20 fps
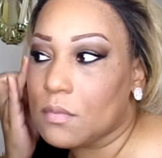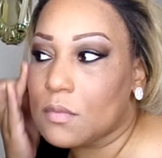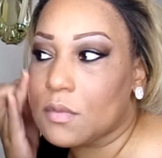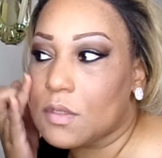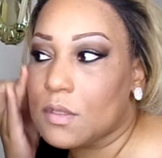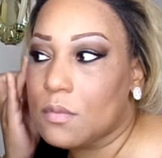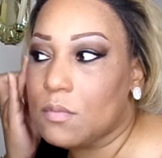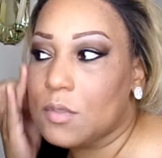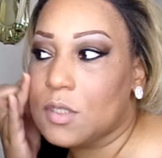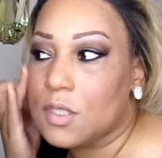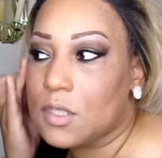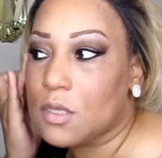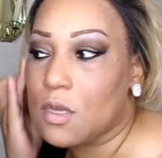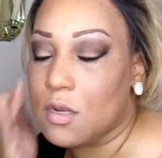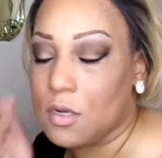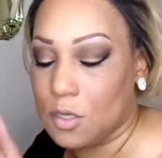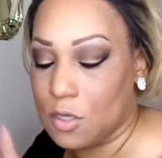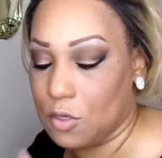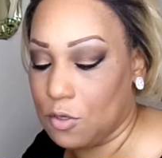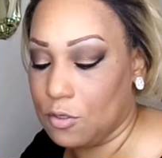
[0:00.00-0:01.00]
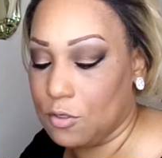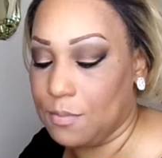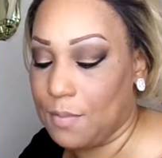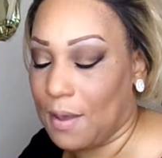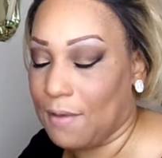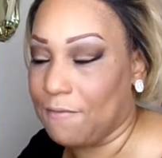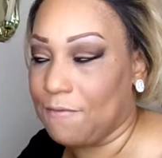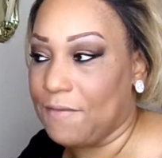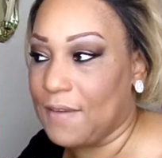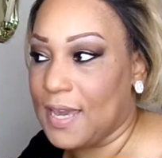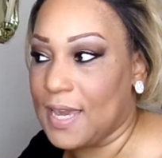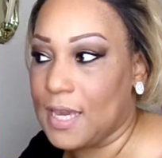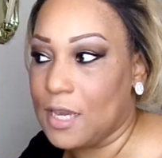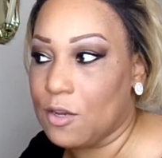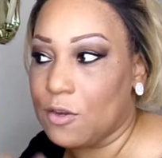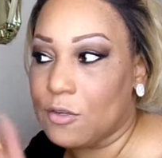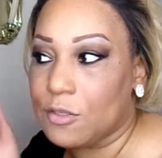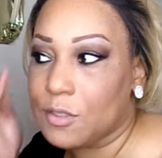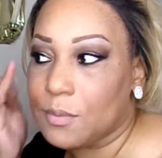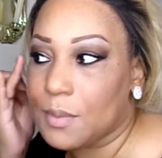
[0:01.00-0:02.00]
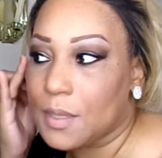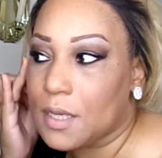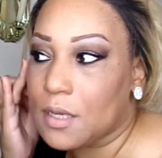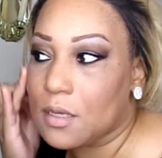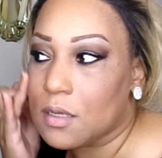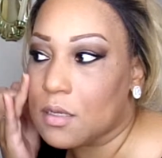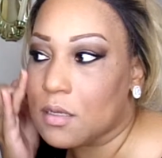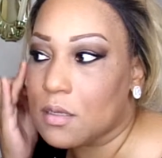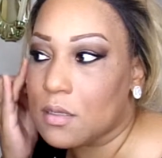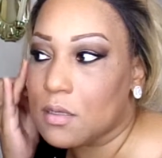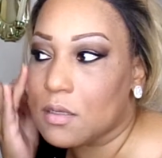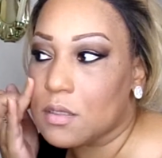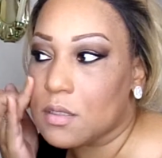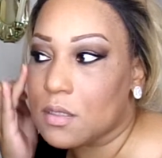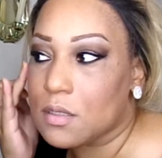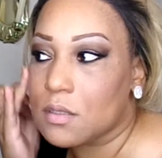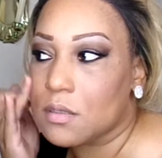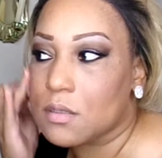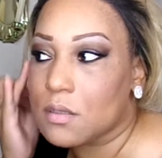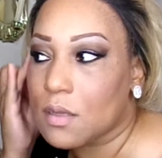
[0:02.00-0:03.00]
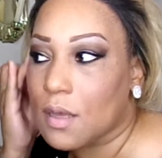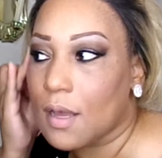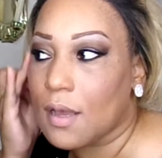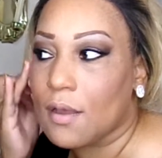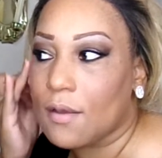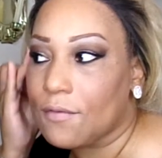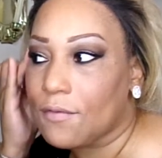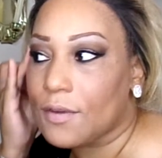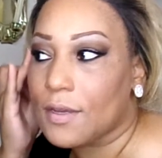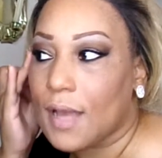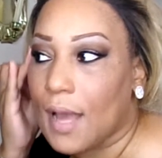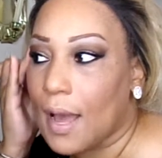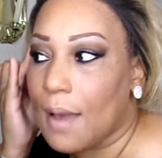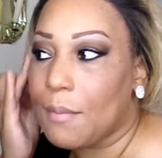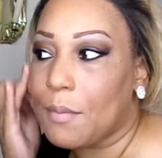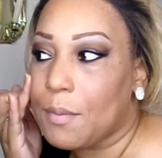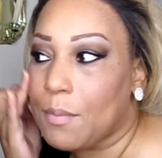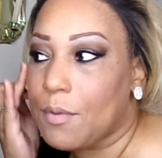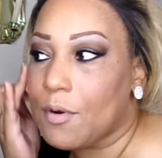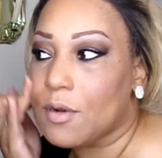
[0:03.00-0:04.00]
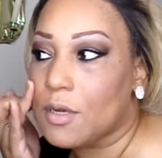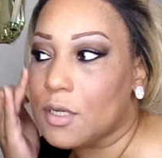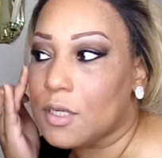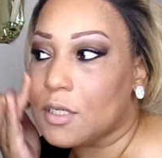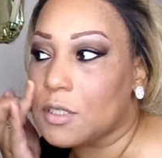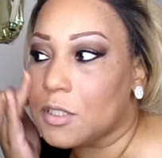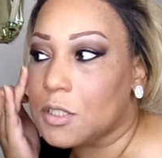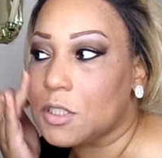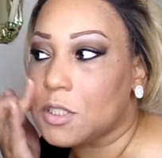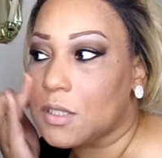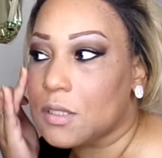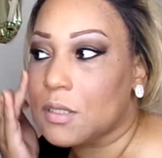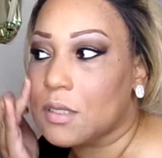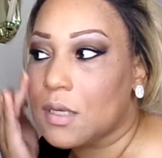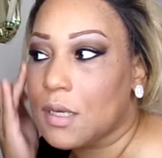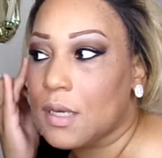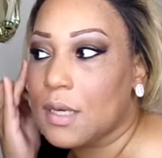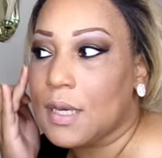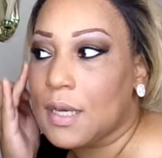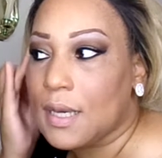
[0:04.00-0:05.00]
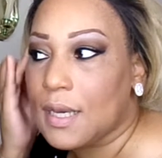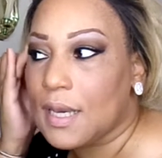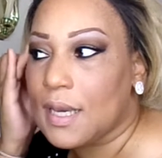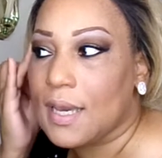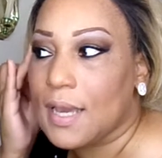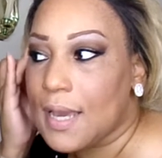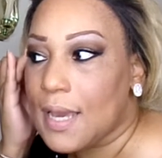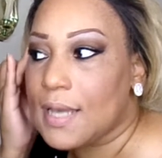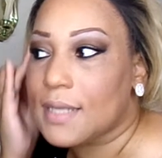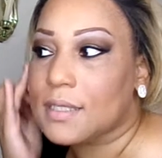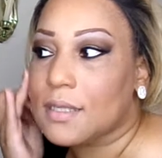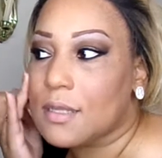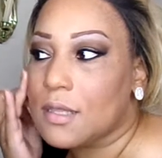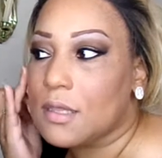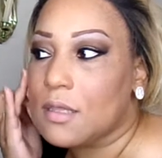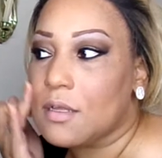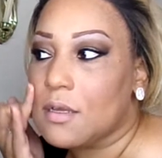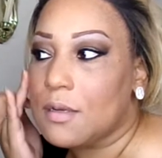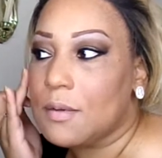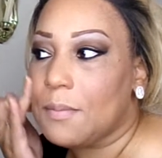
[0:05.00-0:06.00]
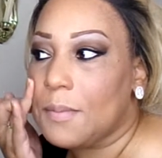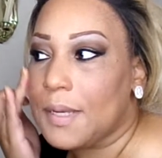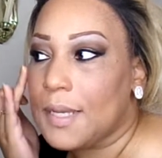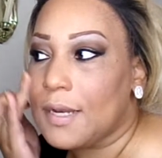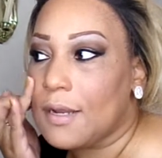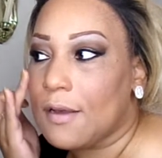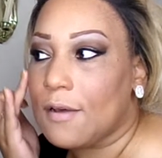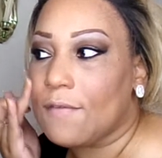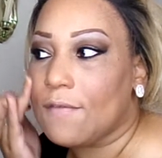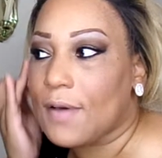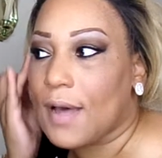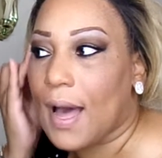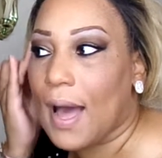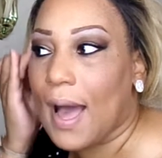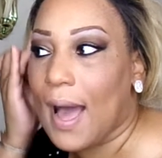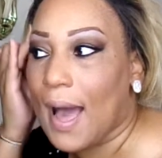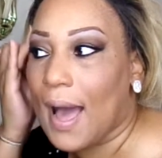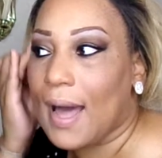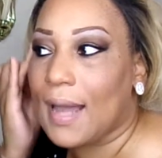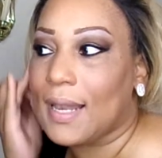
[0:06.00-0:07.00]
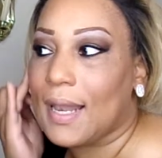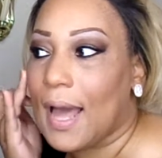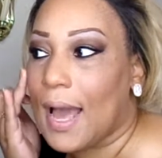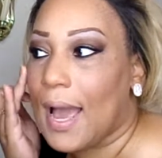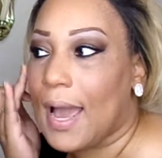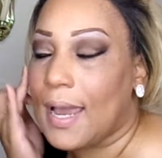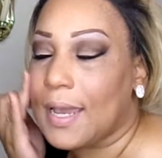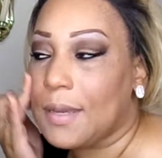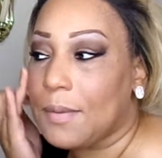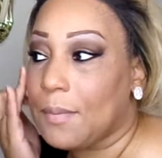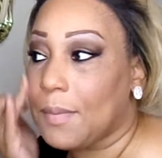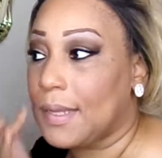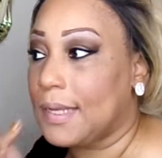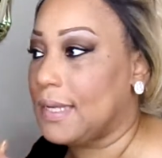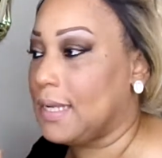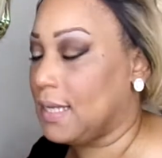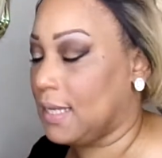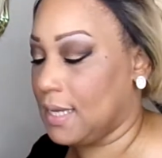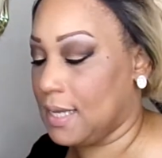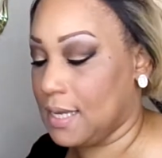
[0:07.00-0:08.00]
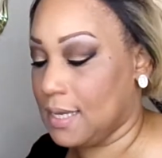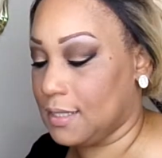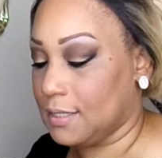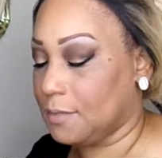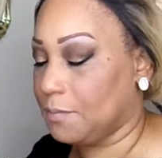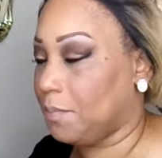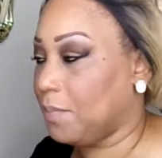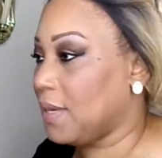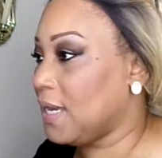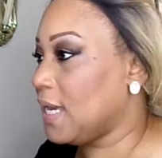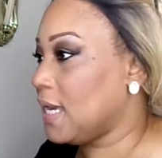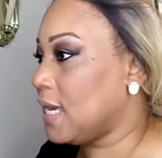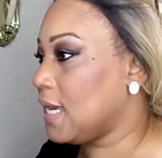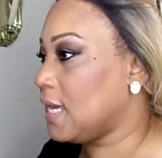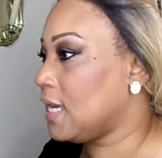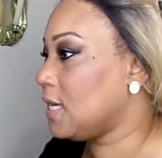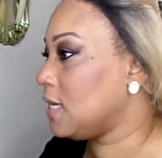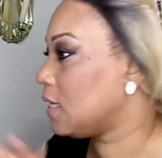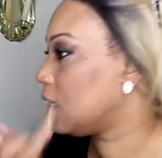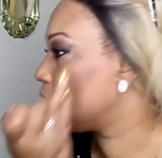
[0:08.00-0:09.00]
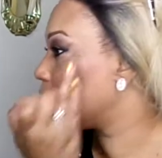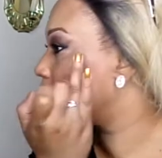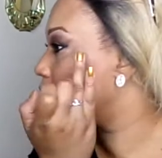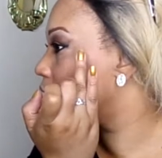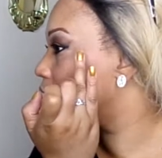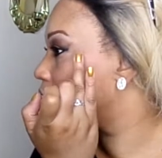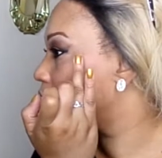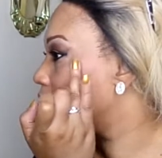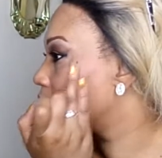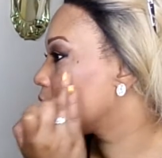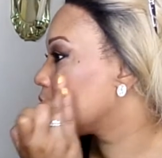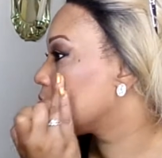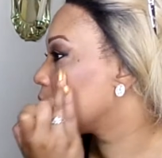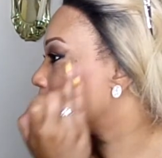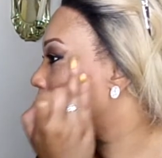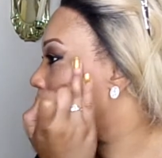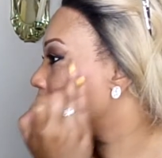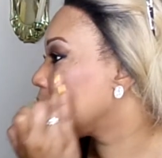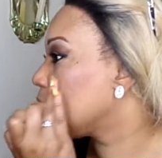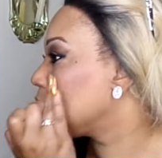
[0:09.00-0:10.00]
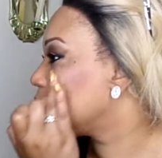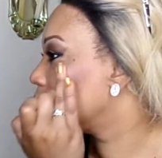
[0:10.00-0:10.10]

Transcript: I'm just going to use my fingers because I forgot my brush. It has a little bit of a highlight, but it is pink. As you